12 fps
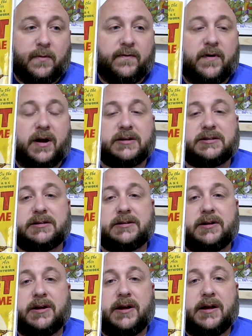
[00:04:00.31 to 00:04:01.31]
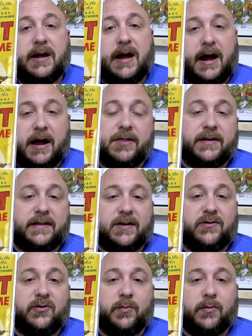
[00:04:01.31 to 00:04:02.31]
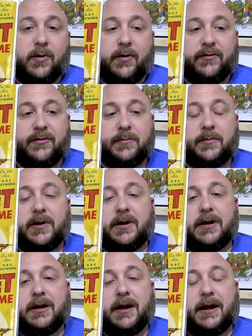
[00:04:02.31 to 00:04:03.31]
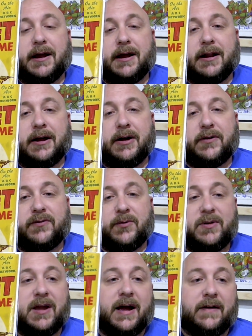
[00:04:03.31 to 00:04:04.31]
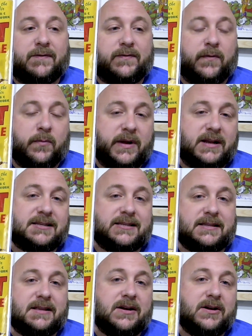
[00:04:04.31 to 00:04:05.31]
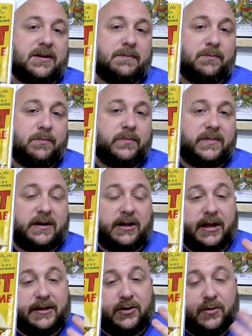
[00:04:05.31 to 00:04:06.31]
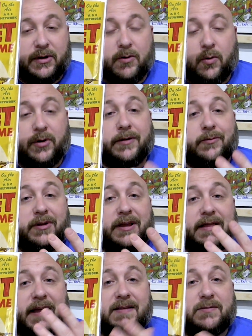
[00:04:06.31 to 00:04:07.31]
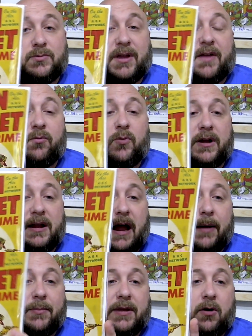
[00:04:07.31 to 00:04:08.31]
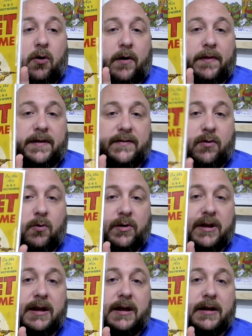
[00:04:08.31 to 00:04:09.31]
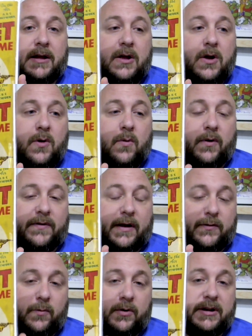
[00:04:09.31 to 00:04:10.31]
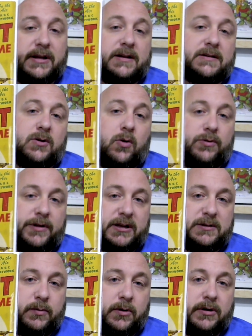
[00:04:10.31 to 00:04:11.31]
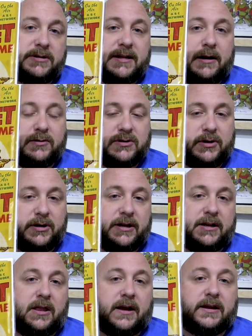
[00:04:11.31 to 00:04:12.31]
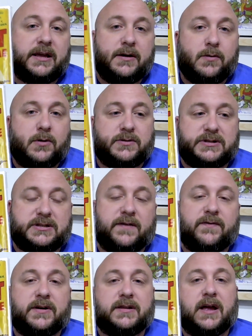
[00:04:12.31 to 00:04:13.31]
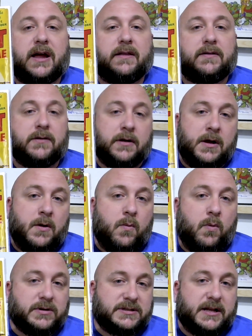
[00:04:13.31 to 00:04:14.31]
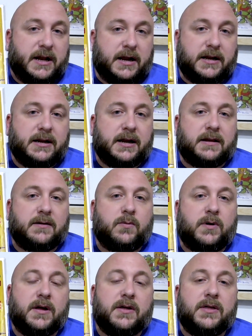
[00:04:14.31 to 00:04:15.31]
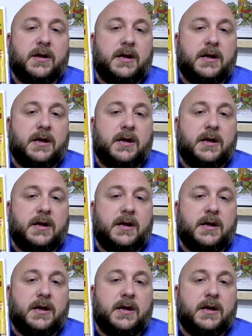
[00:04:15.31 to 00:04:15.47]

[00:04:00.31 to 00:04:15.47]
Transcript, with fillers: or fashion. I think that's super awesome. And uh, so, yeah, for me to sit there and collect the Green Hornet, and really, that's that's what got me on this whole kick. Was I was wanting to get into Golden Age books, and I was looking at like heroes and stuff like that, and ones that I connected with,